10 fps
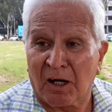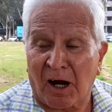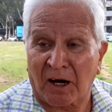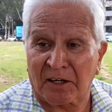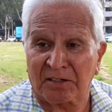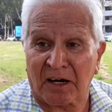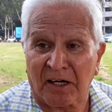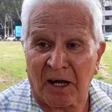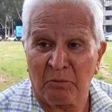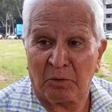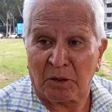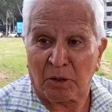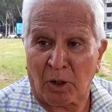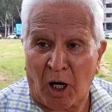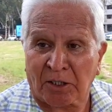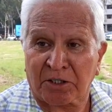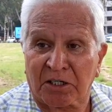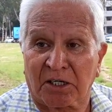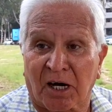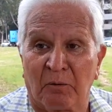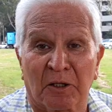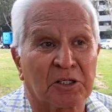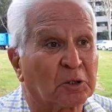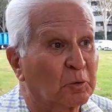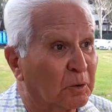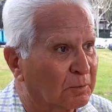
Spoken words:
under the name Knox Grammar School.